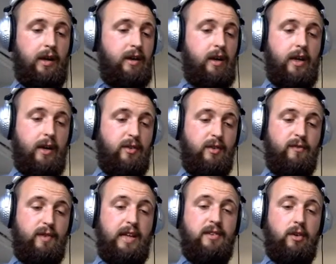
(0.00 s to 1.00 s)
I, I, you know, it's the
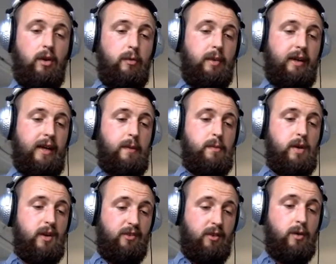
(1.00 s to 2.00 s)
lens I got with my camera.
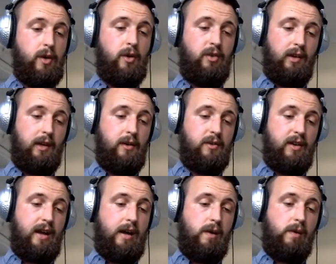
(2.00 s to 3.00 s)
I still use it loads
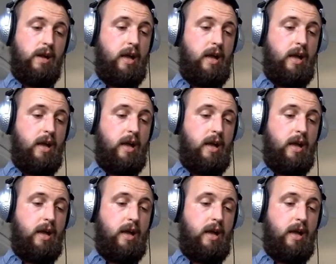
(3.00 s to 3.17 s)
now.